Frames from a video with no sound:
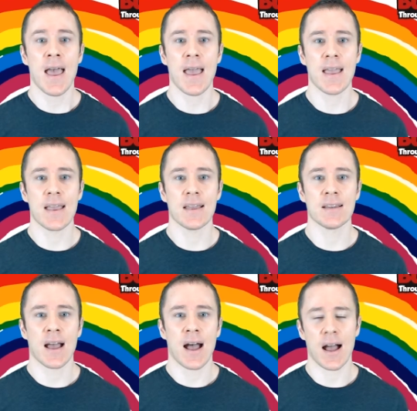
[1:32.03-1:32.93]
And
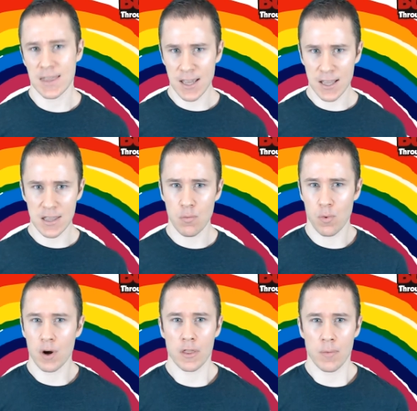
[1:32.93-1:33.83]
I think that
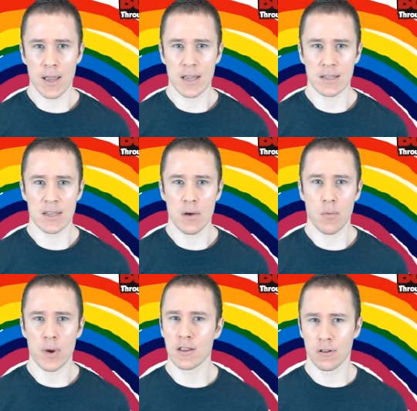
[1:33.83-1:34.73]
one of the ways that
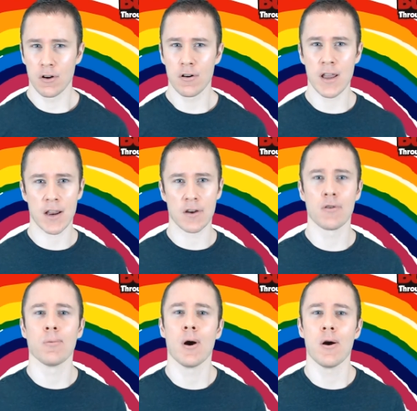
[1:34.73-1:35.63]
we learn and
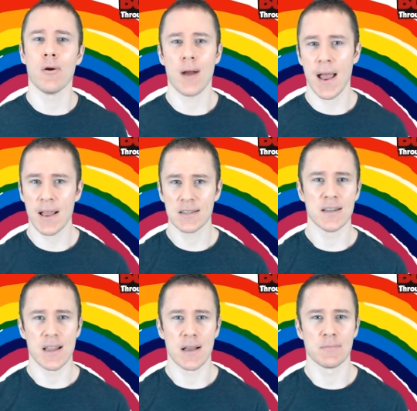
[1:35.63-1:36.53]
grow as
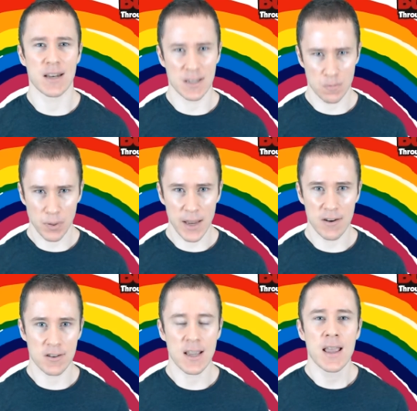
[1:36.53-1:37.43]
DMs and as
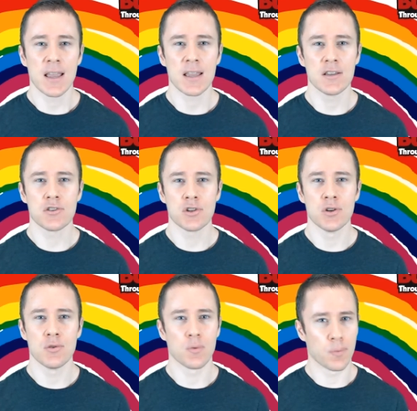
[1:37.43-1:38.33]
players is
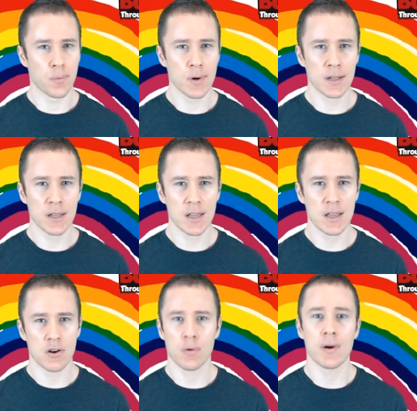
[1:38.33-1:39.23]
to really
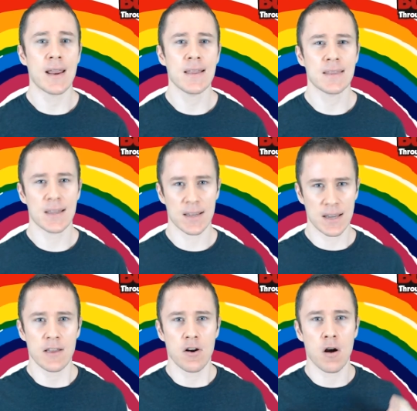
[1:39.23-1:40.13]
create things
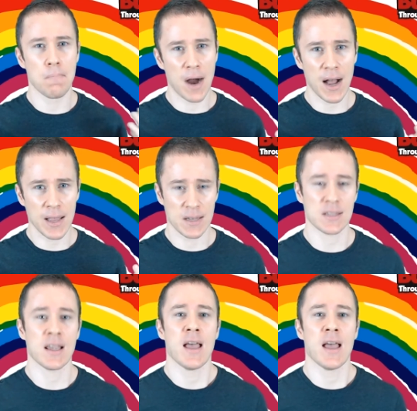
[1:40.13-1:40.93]
in our minds.